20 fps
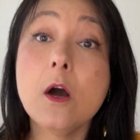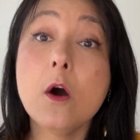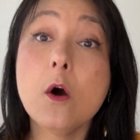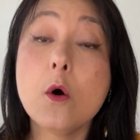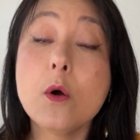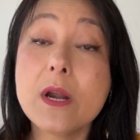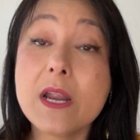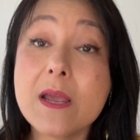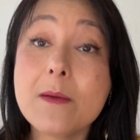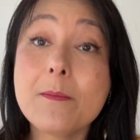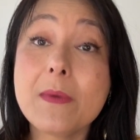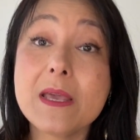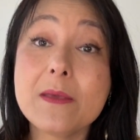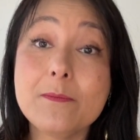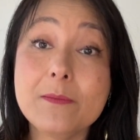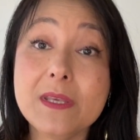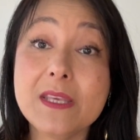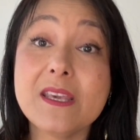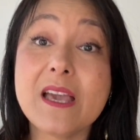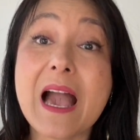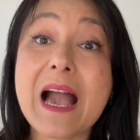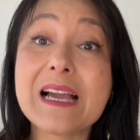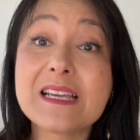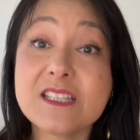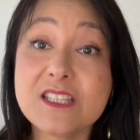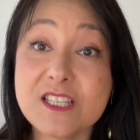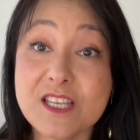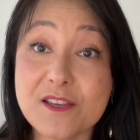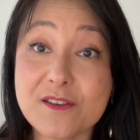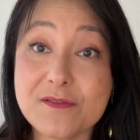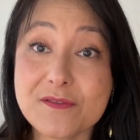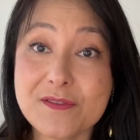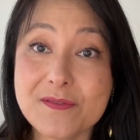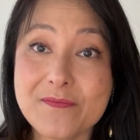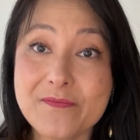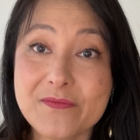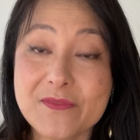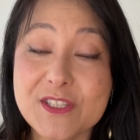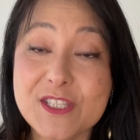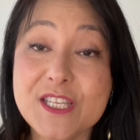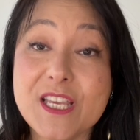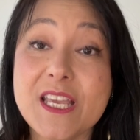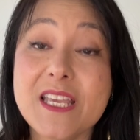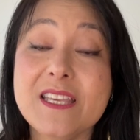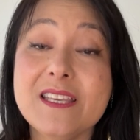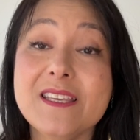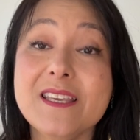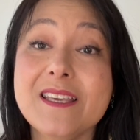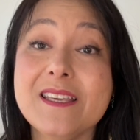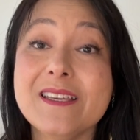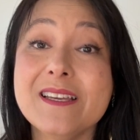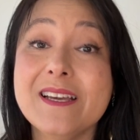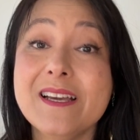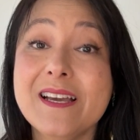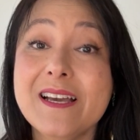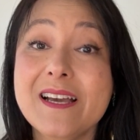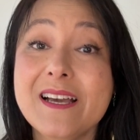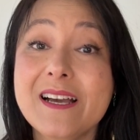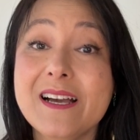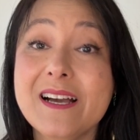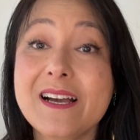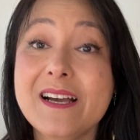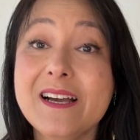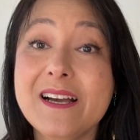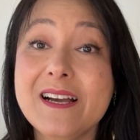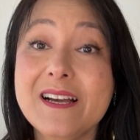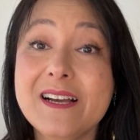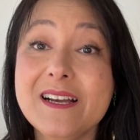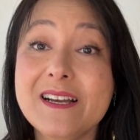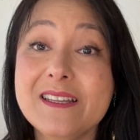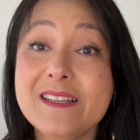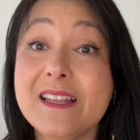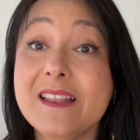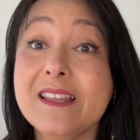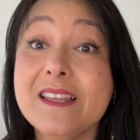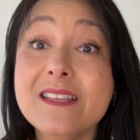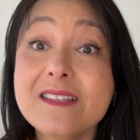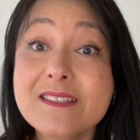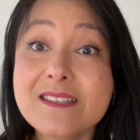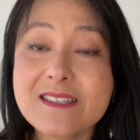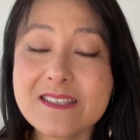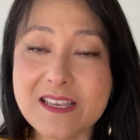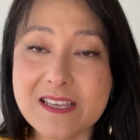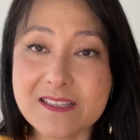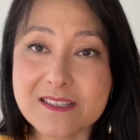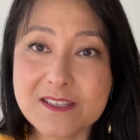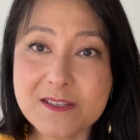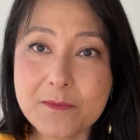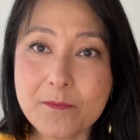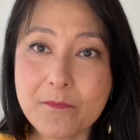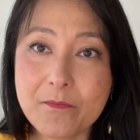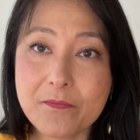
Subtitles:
Or am I being active, taking the lead seat